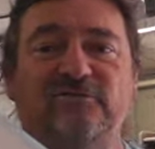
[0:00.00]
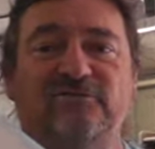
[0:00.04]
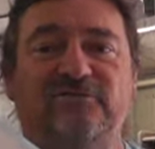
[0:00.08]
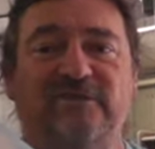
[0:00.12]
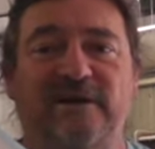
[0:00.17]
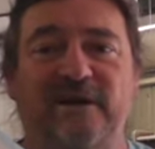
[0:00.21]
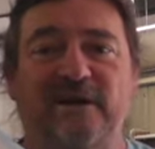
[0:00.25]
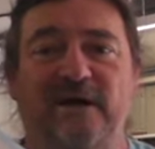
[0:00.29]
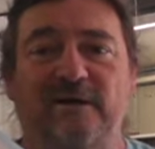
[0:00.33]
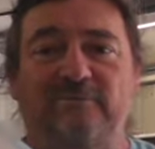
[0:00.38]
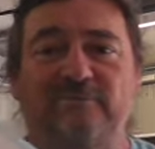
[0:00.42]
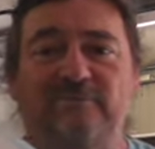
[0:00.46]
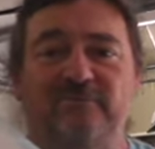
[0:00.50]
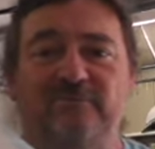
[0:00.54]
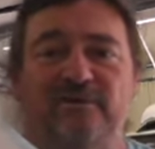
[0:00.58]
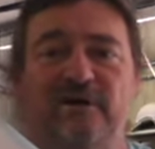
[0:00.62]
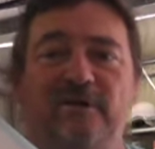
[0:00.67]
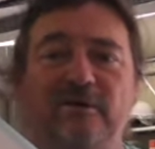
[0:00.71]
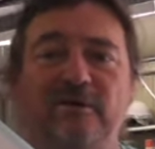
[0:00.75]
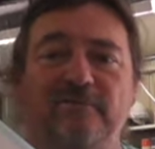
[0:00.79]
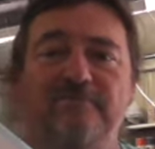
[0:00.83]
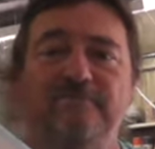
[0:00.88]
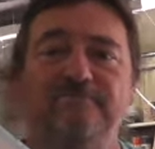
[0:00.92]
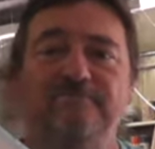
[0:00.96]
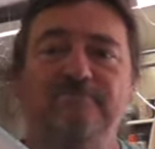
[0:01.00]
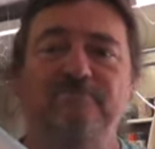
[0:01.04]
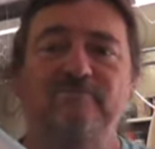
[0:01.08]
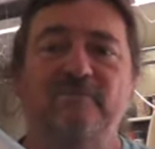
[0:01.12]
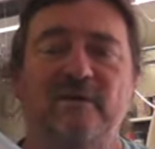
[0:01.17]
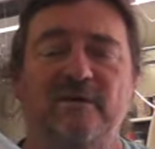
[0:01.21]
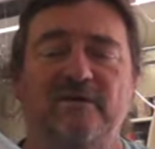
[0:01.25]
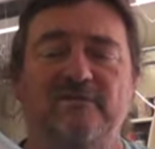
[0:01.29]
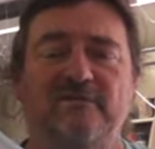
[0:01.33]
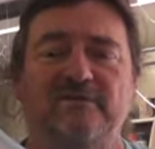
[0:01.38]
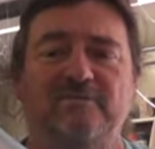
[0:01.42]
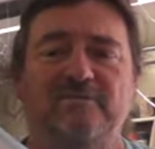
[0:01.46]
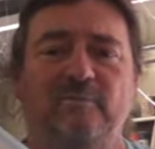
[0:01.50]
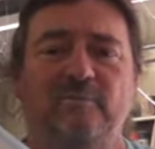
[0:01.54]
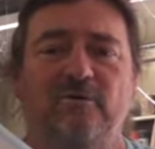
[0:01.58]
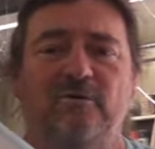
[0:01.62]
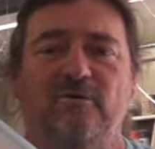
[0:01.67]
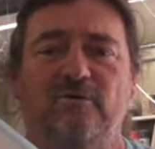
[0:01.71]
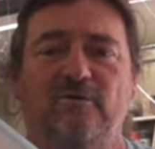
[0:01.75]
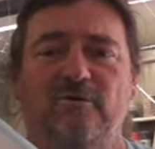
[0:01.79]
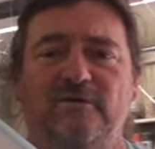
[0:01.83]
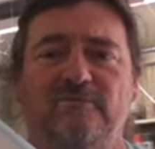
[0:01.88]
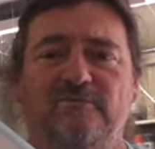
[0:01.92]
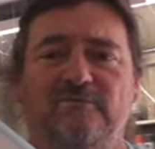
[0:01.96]
setup. So this
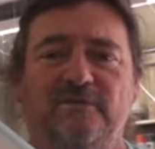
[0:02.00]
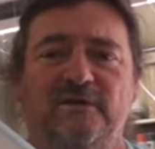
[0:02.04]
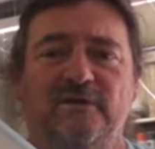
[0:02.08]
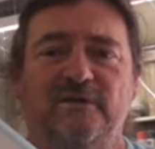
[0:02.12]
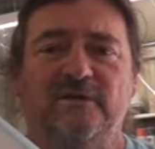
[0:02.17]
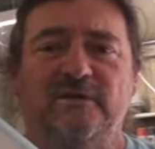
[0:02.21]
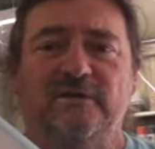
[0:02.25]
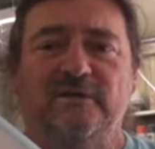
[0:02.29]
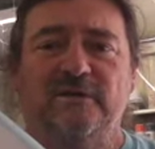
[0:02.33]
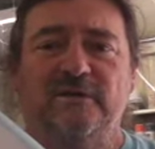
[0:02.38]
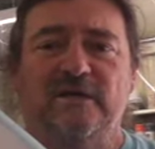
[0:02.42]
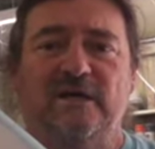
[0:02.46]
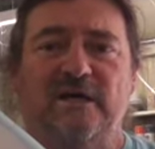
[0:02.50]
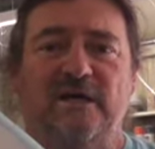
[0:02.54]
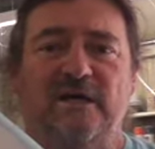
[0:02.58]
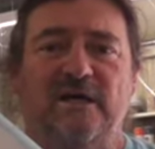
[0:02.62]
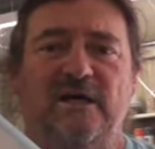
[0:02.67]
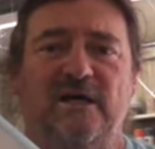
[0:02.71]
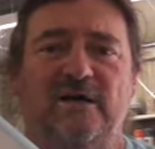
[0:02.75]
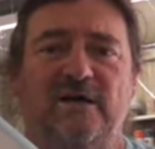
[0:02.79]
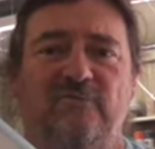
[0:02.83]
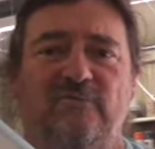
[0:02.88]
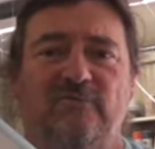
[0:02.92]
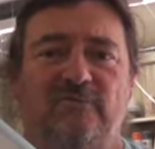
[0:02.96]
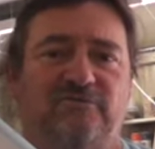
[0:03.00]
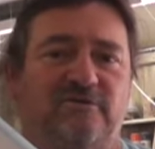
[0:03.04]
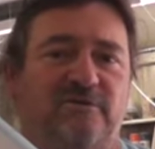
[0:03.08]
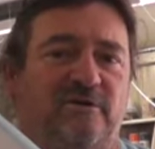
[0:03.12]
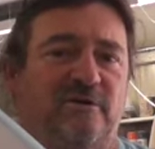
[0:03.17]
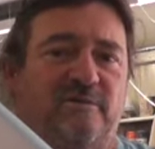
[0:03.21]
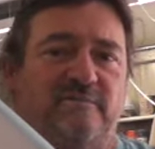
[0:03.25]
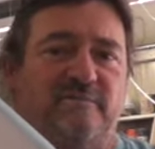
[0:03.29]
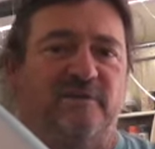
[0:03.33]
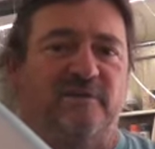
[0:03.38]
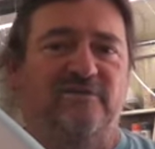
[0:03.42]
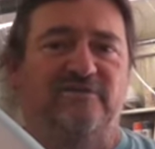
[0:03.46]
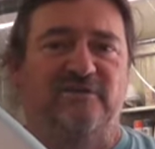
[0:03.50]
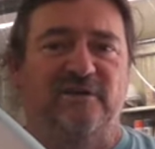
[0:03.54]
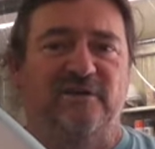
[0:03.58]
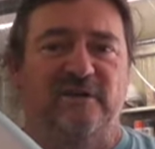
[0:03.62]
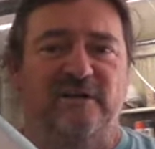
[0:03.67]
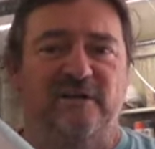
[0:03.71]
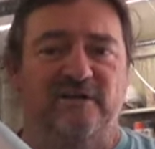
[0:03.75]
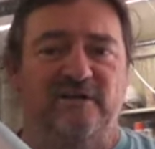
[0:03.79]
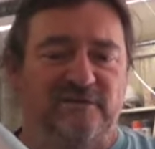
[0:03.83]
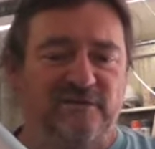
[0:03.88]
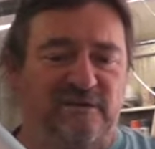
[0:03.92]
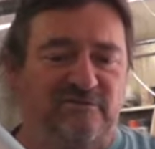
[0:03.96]
board, we'll throw him in a set
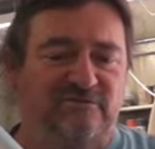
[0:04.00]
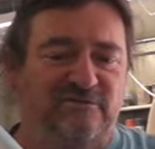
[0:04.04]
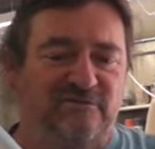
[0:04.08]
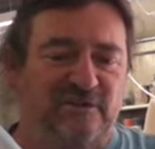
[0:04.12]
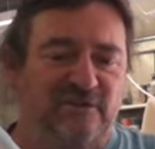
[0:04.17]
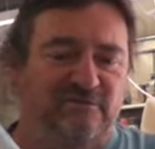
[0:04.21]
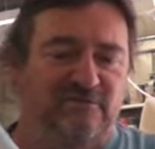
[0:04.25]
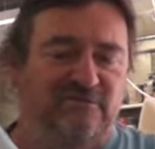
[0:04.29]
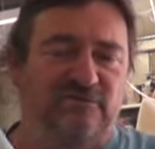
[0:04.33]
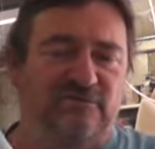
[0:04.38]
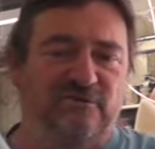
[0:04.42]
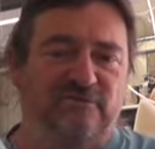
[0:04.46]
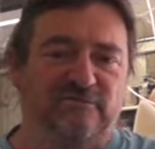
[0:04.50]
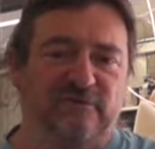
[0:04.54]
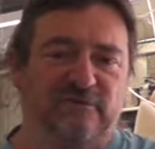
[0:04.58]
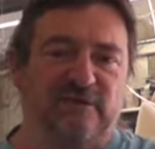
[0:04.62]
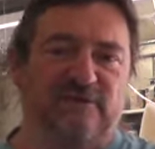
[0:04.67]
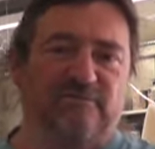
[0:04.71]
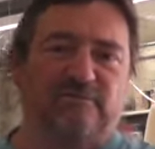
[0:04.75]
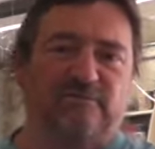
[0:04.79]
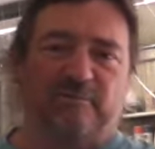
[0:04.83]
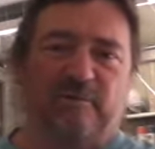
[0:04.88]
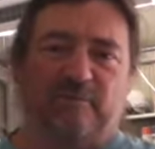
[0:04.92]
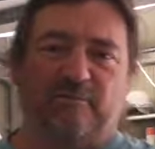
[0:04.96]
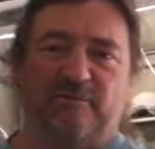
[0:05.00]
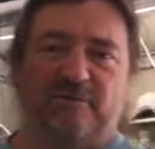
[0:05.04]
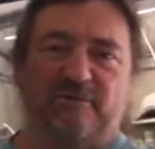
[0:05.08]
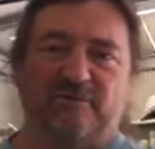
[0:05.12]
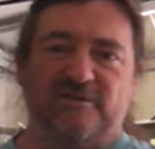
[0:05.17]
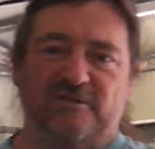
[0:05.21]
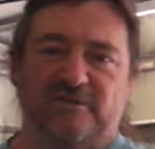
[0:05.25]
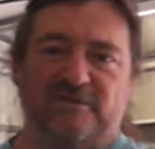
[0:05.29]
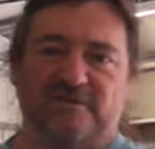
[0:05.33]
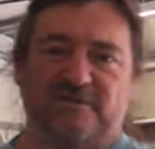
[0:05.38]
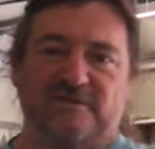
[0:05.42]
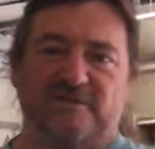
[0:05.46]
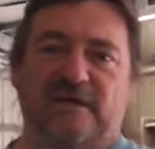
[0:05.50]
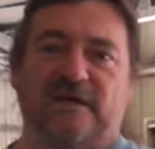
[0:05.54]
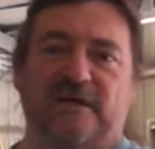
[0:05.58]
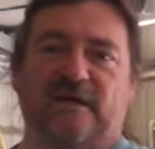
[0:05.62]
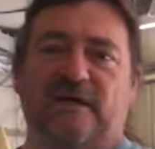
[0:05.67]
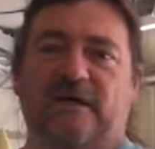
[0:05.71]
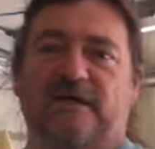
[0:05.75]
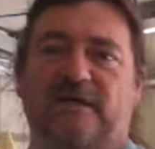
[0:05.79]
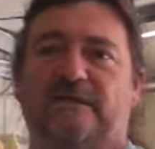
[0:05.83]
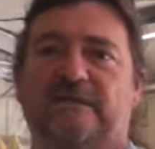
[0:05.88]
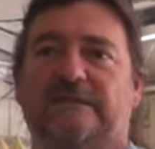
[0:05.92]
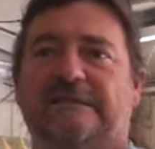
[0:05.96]
of FCS2 fins, probably just
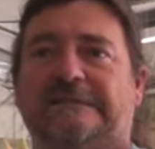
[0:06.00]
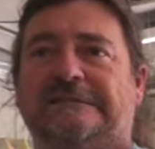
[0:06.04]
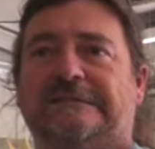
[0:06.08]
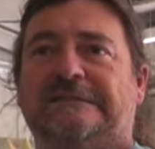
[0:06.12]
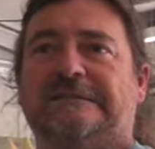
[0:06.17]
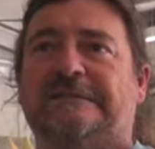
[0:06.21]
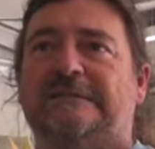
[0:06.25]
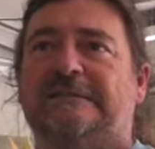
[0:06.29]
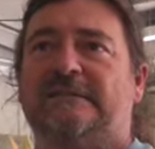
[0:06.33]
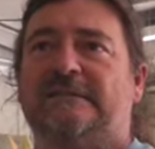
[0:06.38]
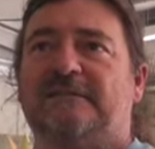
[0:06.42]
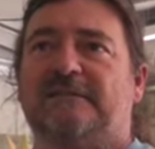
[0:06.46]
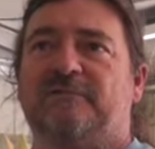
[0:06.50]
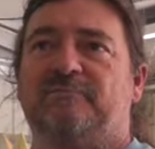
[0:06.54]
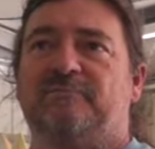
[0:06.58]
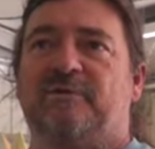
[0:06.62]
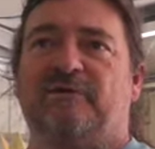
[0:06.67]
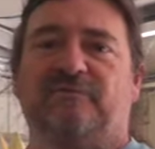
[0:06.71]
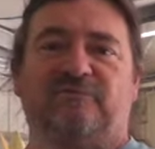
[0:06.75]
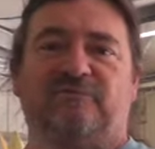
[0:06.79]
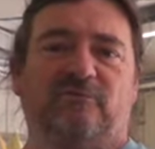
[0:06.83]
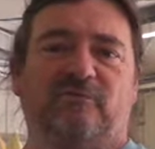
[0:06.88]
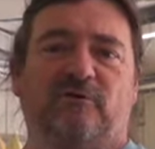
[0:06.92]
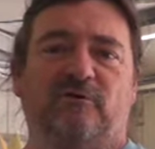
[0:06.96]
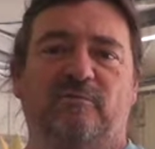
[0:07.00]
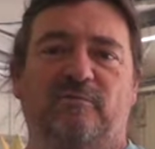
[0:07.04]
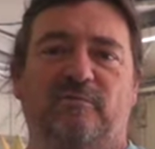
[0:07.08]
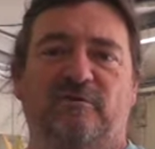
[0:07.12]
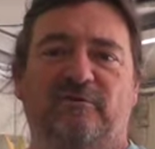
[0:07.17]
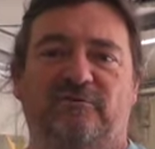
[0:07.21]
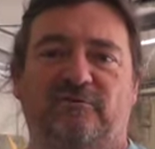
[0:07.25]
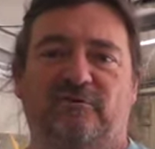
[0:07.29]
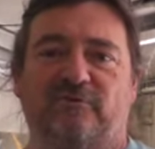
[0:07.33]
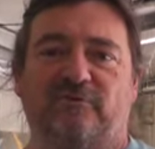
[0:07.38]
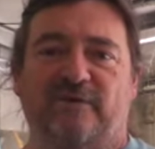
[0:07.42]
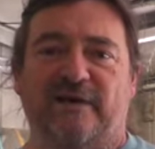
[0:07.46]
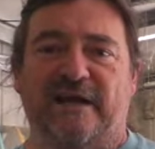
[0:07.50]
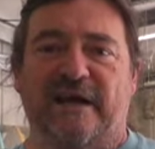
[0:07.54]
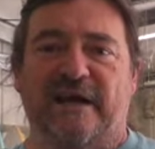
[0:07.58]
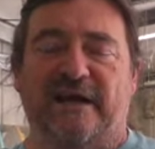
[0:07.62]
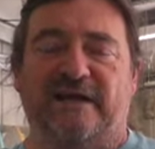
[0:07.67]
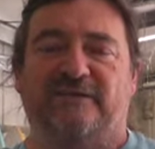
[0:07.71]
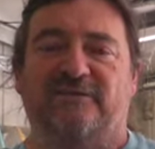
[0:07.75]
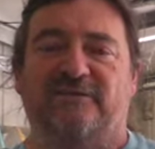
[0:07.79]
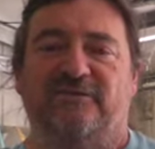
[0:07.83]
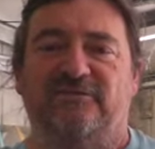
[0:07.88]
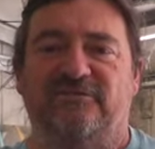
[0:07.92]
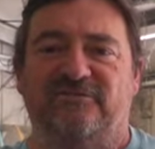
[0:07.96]
performers or
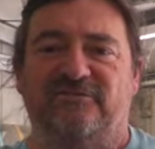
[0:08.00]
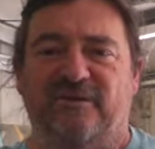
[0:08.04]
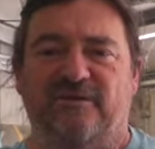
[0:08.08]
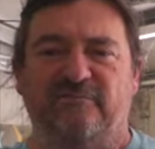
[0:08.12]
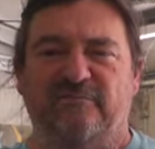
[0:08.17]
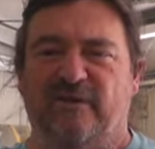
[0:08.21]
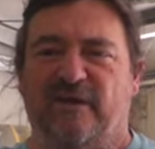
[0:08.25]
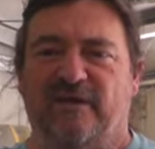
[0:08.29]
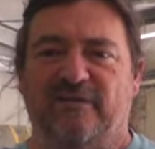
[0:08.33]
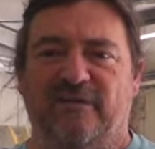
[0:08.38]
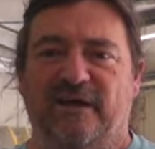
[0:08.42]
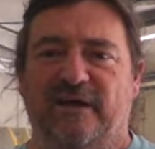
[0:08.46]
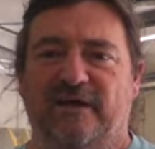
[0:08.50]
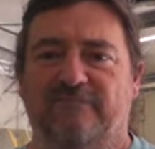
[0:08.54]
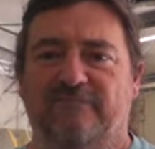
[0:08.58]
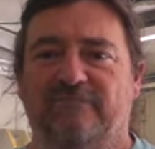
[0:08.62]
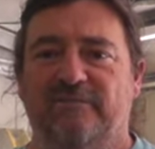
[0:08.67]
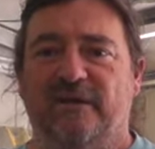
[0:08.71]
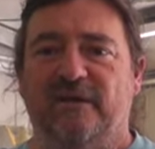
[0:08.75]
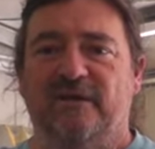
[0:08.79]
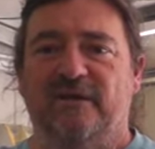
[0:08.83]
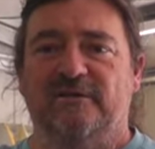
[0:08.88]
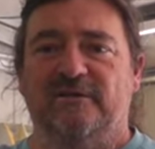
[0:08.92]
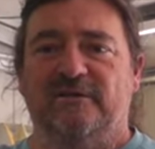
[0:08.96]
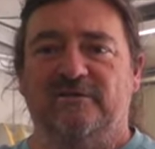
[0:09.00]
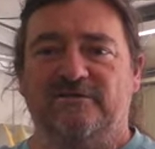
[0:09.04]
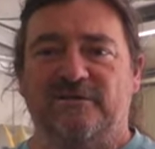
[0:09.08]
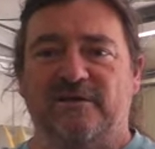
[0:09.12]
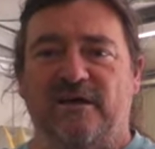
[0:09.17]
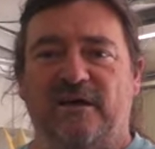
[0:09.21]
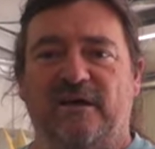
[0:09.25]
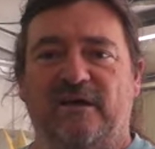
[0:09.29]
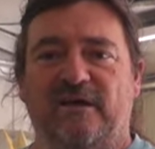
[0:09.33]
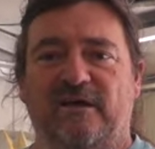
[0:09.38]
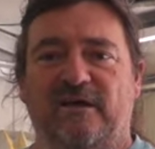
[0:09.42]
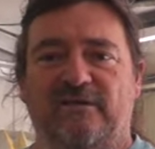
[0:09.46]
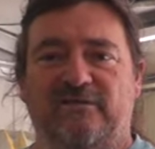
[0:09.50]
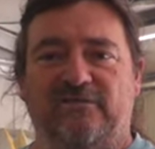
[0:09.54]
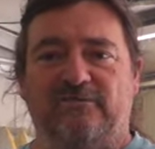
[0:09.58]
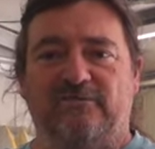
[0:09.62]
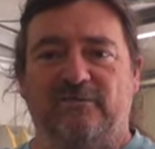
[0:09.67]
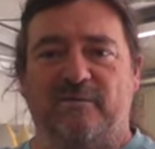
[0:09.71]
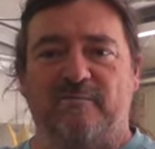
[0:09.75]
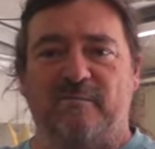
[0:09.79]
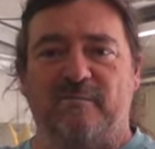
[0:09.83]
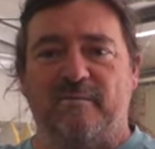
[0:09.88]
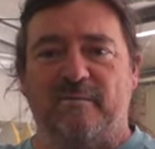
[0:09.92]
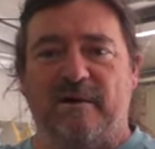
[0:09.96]
reactors, something like that. So this is
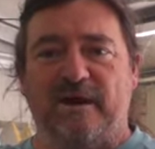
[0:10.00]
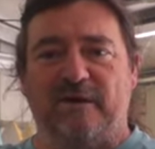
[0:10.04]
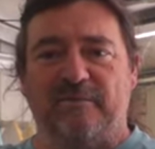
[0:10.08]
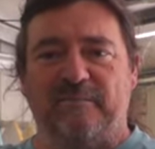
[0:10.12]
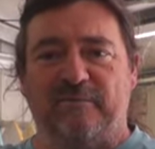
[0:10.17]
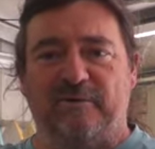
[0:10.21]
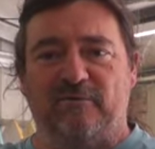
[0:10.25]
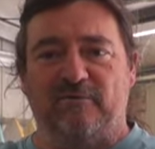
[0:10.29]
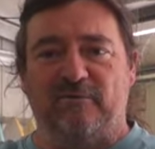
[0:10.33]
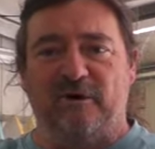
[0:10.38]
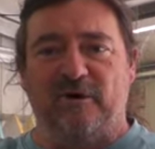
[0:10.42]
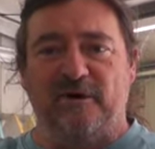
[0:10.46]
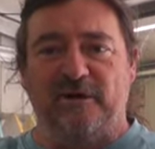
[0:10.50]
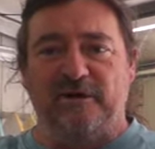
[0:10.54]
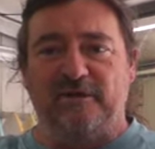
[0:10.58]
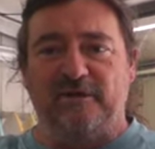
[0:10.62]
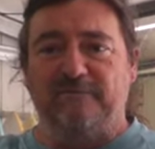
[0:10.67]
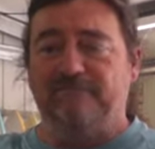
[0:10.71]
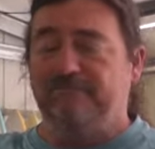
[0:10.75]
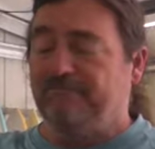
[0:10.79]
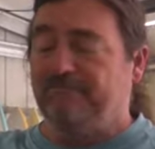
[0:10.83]
what my mate will be riding.